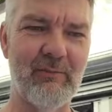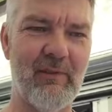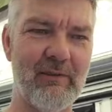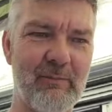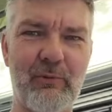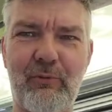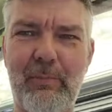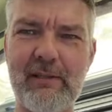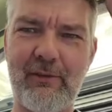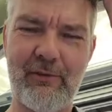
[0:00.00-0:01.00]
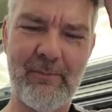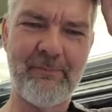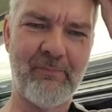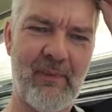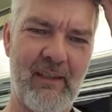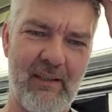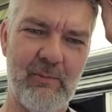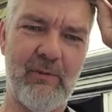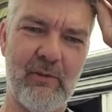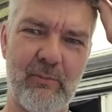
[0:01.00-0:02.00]
up valuable space,
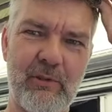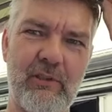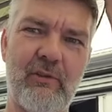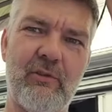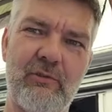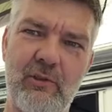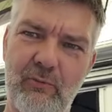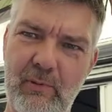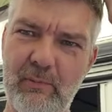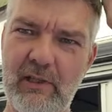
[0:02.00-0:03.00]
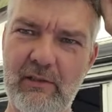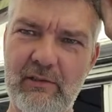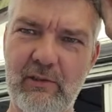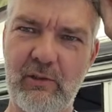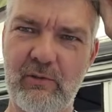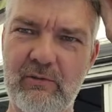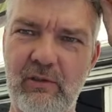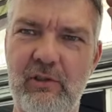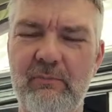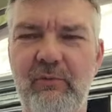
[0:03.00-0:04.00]
and we've not put it to good use. But we are going to go
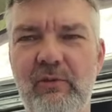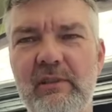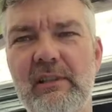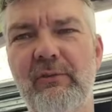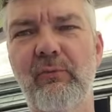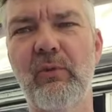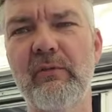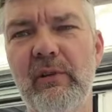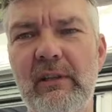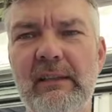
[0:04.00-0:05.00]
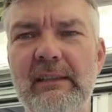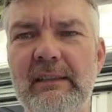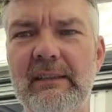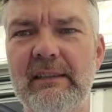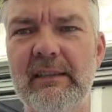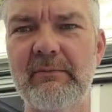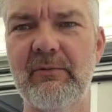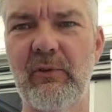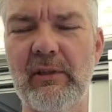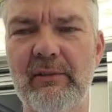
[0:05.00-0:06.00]
looking for a nice river in
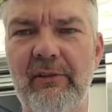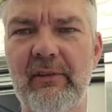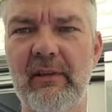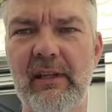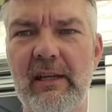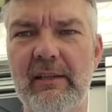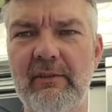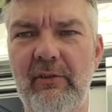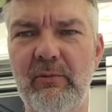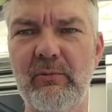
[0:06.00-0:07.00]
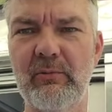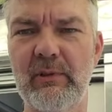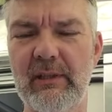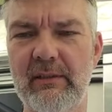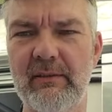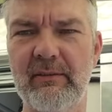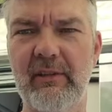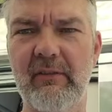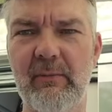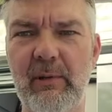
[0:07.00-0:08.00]
France to
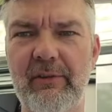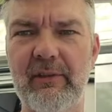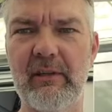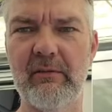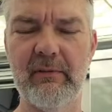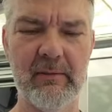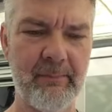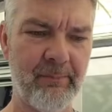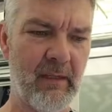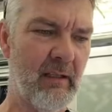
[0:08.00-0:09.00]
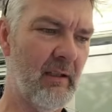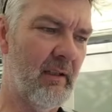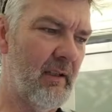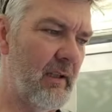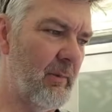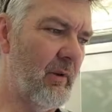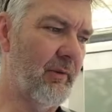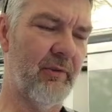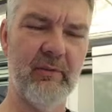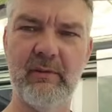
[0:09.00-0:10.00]
get the best out of it. We've
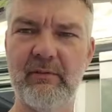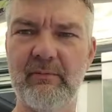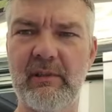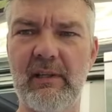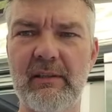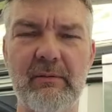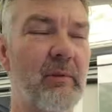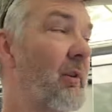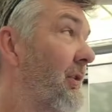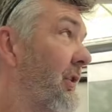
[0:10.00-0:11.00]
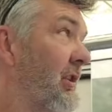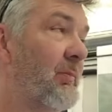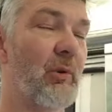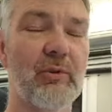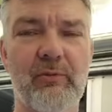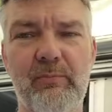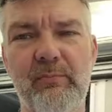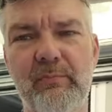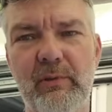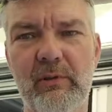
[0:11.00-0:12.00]
got a kayak, we've got surfboards,
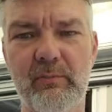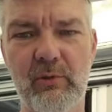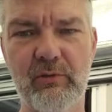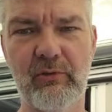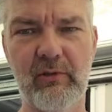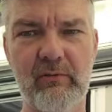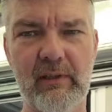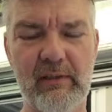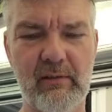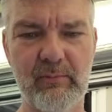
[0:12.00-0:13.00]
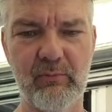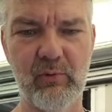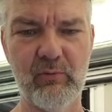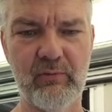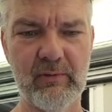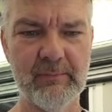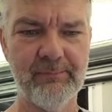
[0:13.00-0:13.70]
boogie boards, all that on the roof,